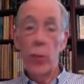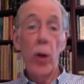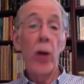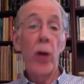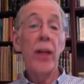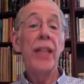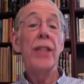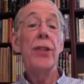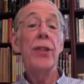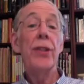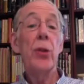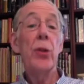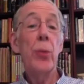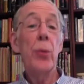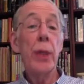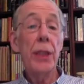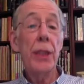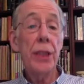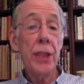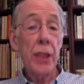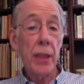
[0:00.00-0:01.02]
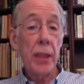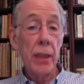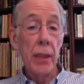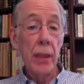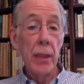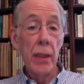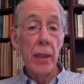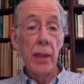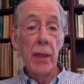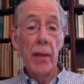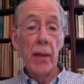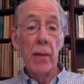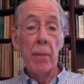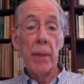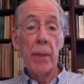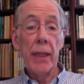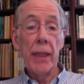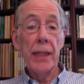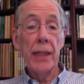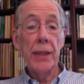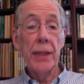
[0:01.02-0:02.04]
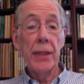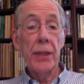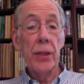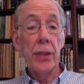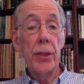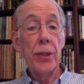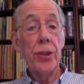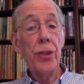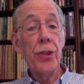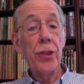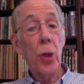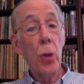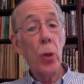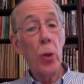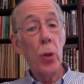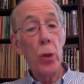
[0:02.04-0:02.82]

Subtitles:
our intuition, because your soul